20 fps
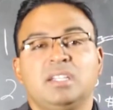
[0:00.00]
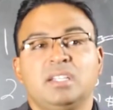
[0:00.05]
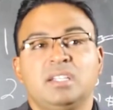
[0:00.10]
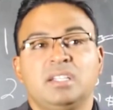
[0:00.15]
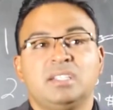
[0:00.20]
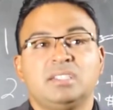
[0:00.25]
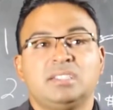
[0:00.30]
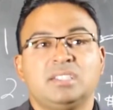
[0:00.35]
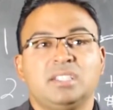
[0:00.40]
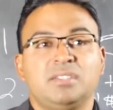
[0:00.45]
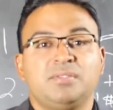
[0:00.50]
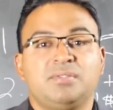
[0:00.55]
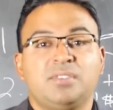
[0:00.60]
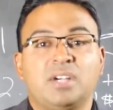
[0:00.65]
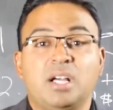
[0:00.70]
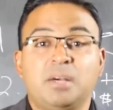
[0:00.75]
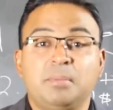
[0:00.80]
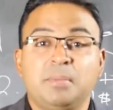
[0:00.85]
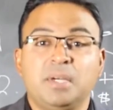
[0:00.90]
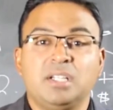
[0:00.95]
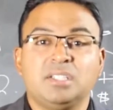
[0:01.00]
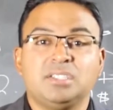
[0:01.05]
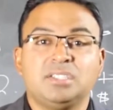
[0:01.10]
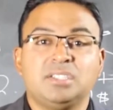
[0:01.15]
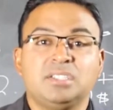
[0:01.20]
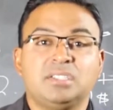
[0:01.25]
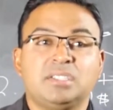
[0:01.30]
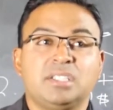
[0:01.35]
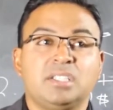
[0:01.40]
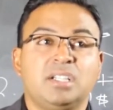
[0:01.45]
And I said, for how much?
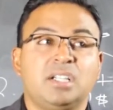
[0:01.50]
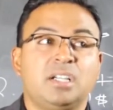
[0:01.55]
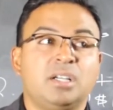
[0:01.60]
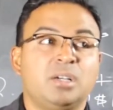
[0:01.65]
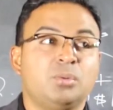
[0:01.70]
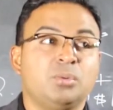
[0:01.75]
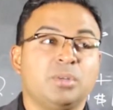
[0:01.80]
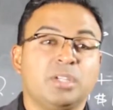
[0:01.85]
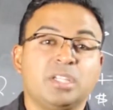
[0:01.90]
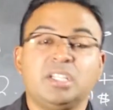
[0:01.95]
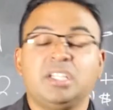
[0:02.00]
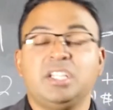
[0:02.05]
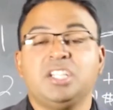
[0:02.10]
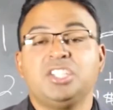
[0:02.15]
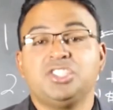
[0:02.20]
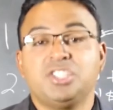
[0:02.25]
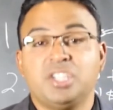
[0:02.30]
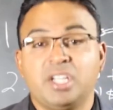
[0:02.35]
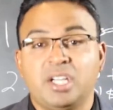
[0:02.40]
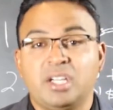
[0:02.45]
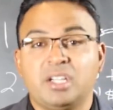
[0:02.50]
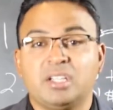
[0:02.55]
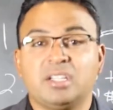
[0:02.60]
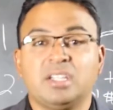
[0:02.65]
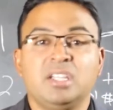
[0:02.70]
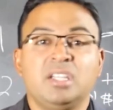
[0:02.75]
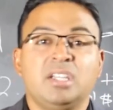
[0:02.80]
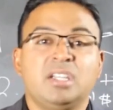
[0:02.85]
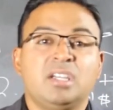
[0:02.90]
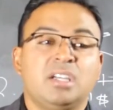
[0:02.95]
She said, we're going to need a check.
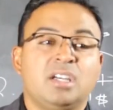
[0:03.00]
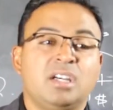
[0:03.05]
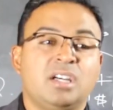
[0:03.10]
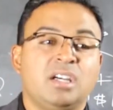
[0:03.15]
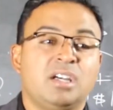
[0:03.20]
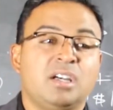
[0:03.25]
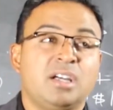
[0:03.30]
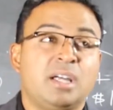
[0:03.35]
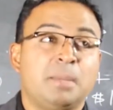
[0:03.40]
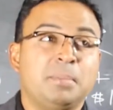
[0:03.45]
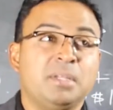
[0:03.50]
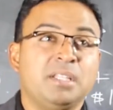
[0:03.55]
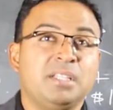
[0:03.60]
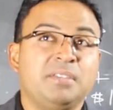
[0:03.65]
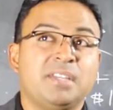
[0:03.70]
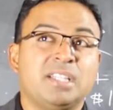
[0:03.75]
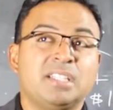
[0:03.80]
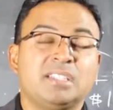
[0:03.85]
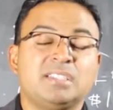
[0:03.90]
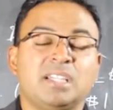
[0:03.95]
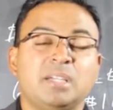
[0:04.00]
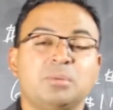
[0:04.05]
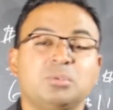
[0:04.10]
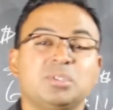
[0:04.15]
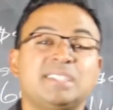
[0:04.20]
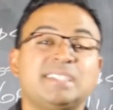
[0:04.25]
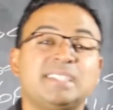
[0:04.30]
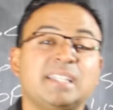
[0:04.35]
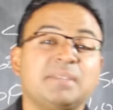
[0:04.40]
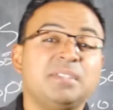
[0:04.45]
I believe at the time
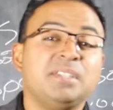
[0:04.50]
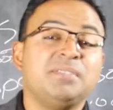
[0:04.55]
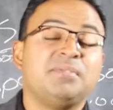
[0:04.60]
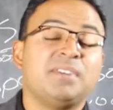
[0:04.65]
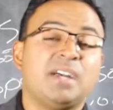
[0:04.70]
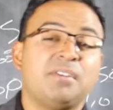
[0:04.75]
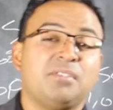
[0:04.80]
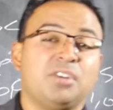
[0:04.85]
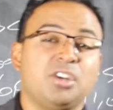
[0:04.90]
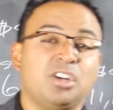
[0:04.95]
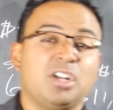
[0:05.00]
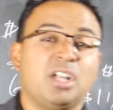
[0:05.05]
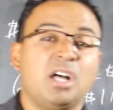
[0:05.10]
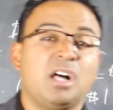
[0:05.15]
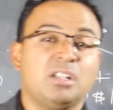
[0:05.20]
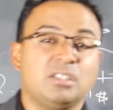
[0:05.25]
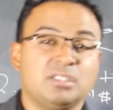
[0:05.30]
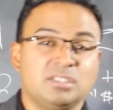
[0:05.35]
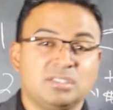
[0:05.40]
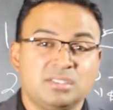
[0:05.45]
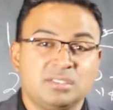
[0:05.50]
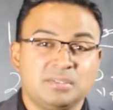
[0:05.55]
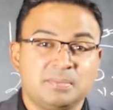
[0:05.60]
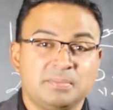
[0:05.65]
was $7,500.